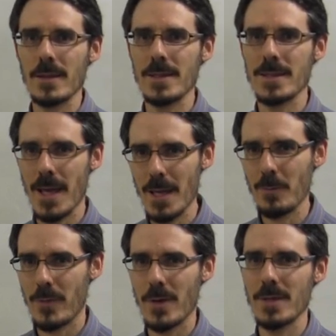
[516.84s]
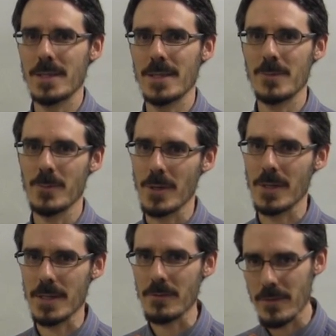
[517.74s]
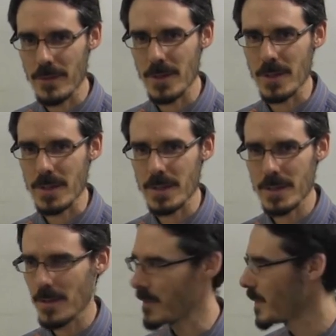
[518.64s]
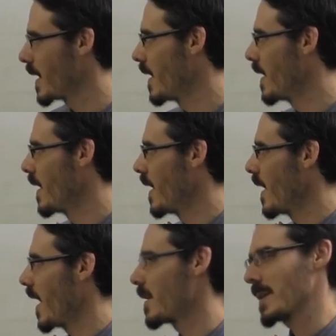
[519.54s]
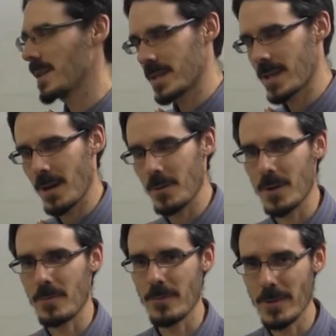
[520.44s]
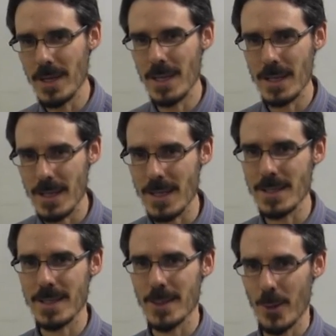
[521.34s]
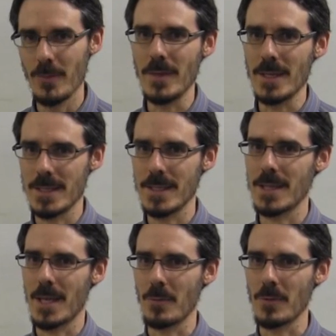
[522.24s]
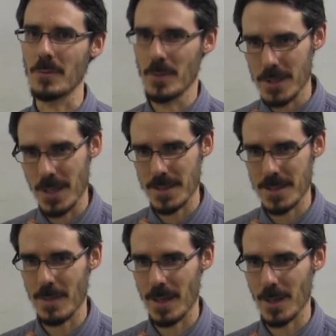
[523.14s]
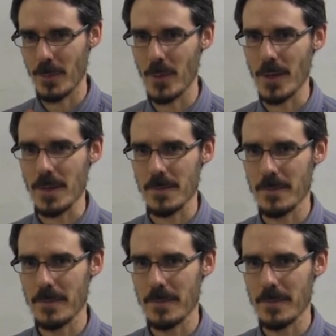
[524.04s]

the same process works in reverse. I'm going to start with a really easy and obvious example, just to make the point.